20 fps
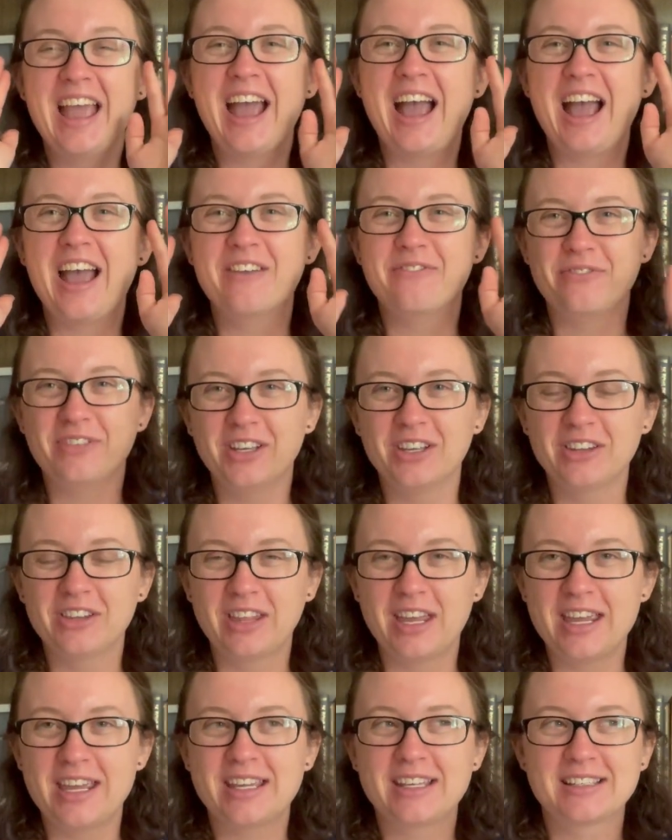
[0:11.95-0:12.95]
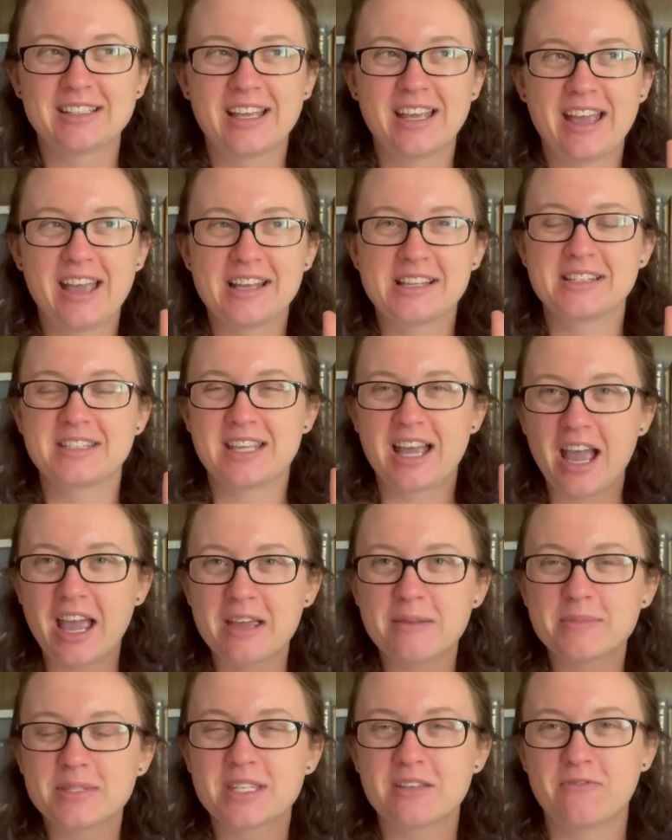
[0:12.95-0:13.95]
I feel like at
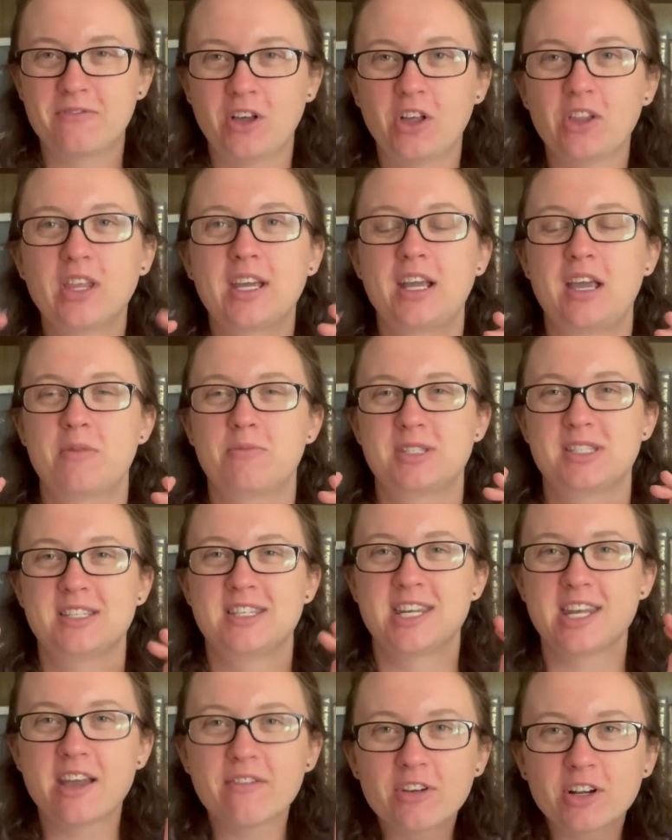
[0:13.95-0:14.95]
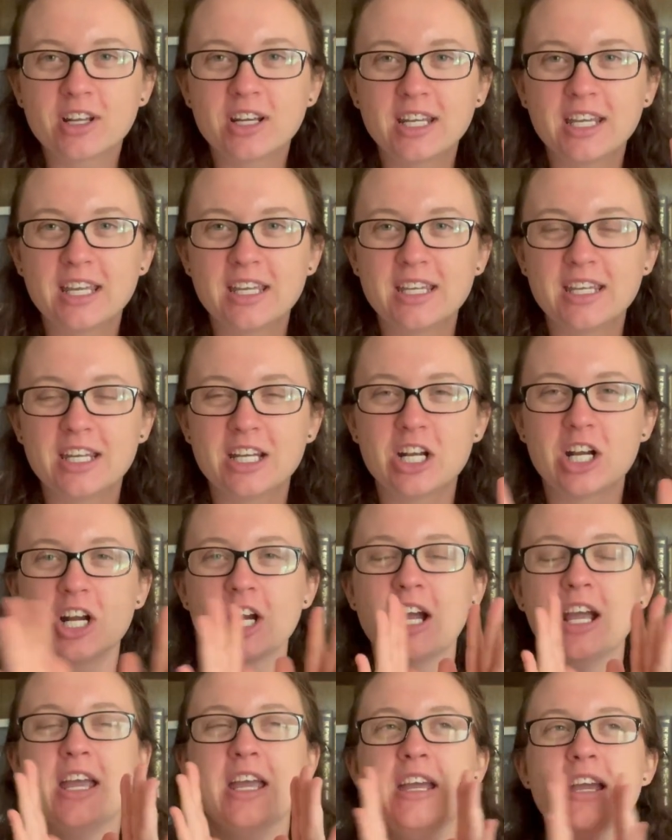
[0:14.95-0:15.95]
times it felt like I was never going to get here,
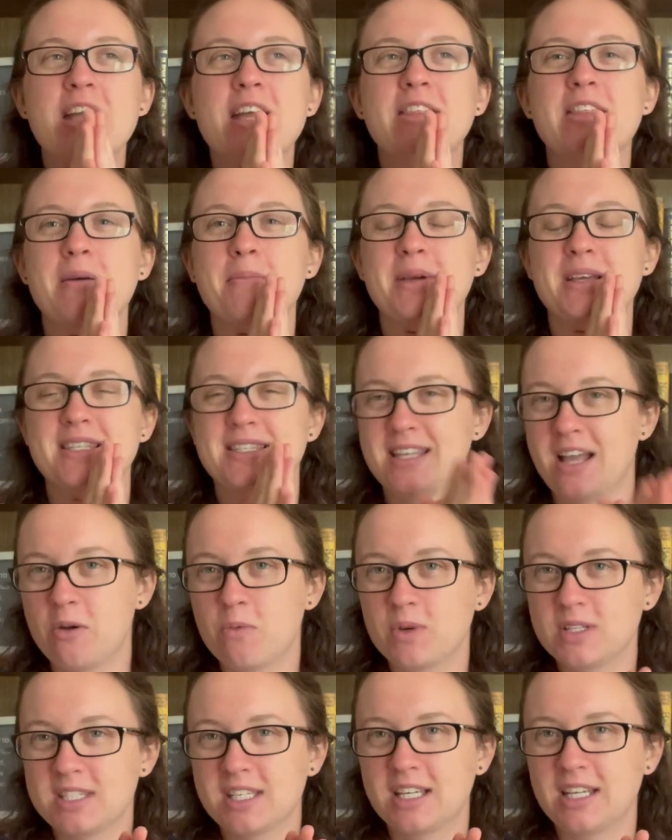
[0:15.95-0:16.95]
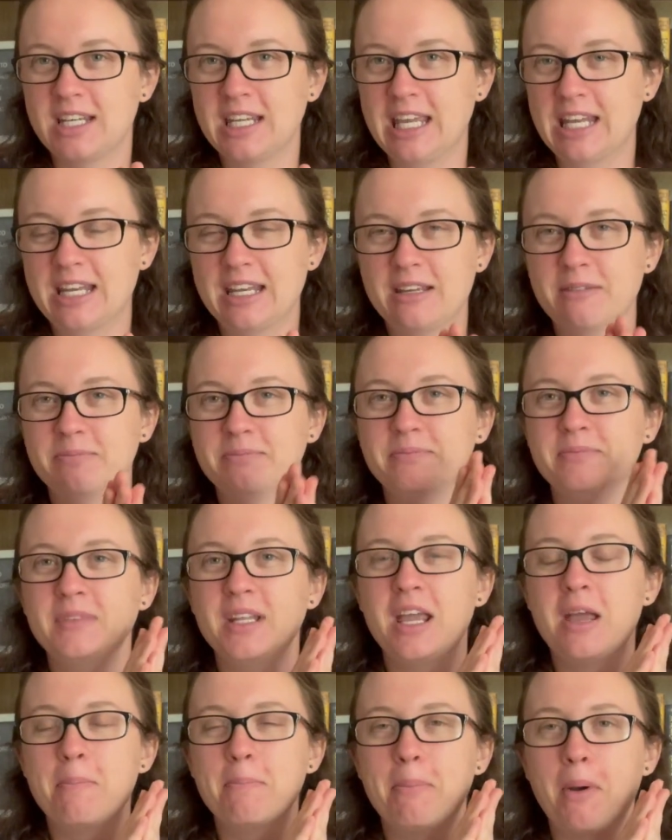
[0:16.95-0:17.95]
that my son wasn't going to get it,
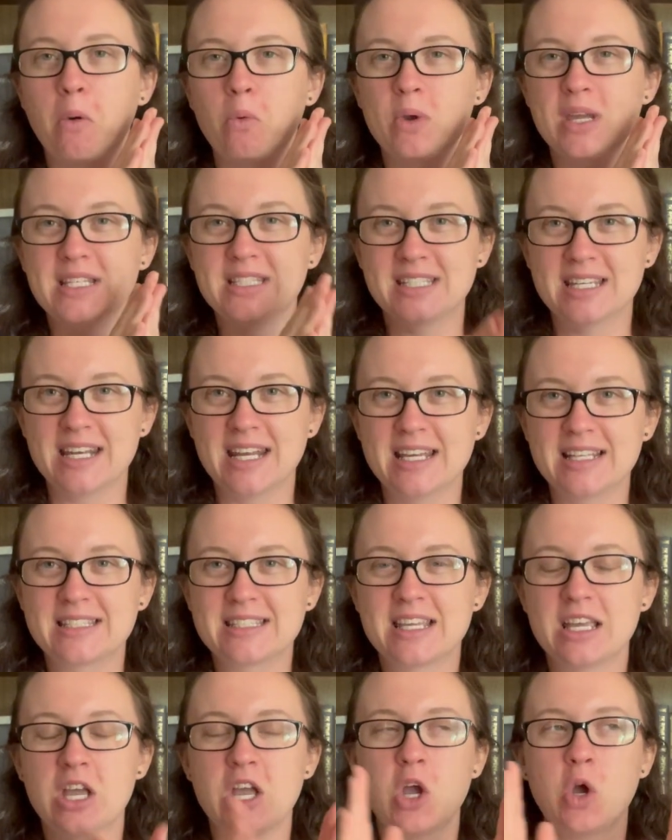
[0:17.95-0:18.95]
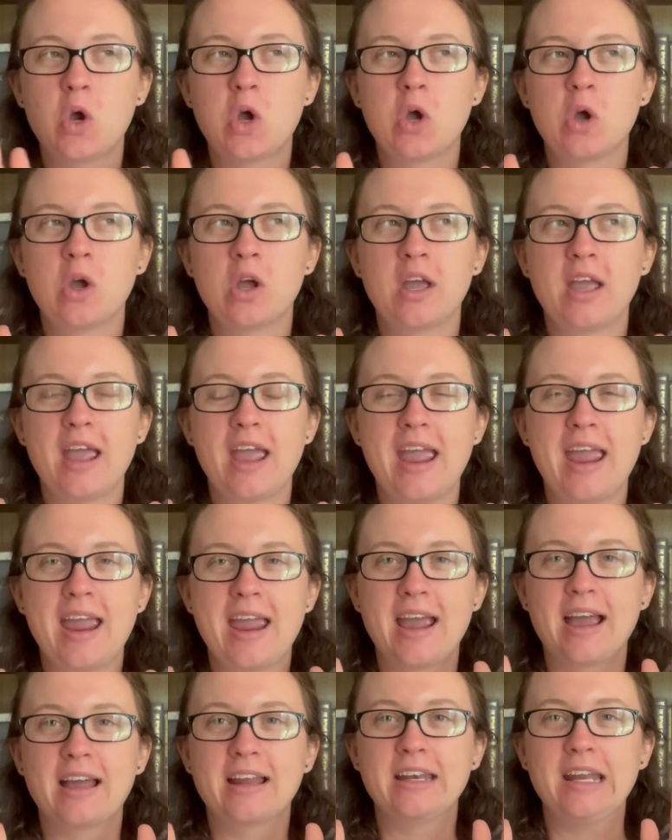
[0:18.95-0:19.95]
but we did it,
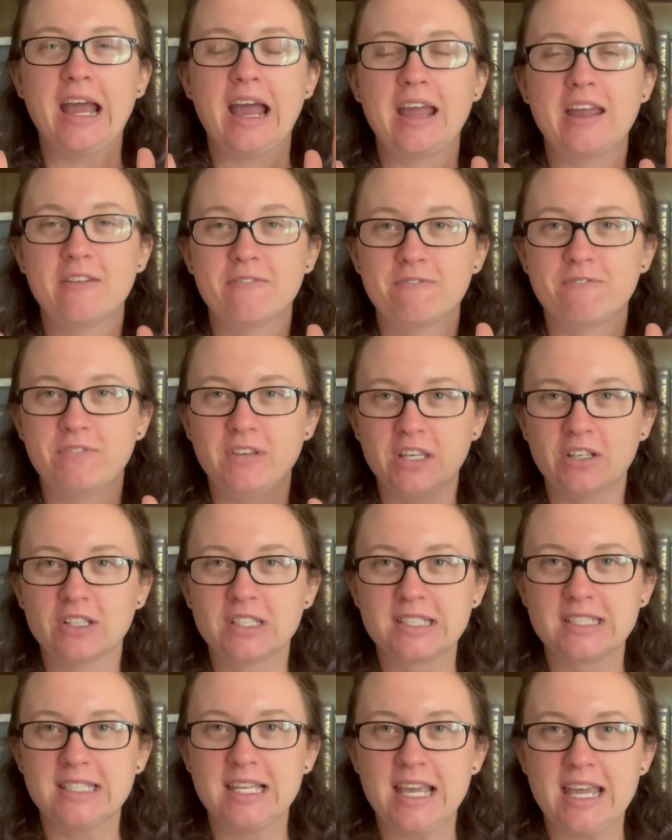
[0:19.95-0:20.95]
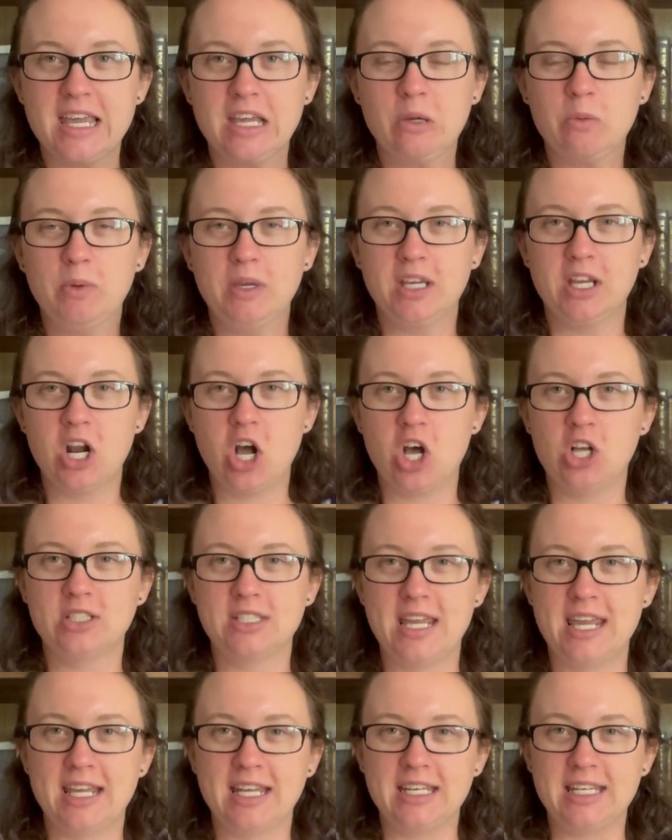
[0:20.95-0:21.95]
and it feels like we could all
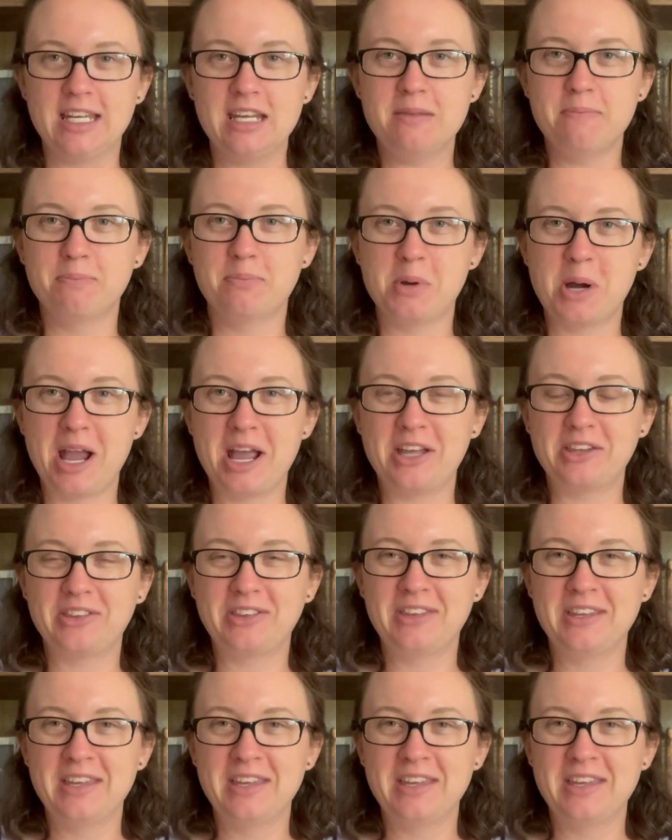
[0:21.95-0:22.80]
take a deep breath,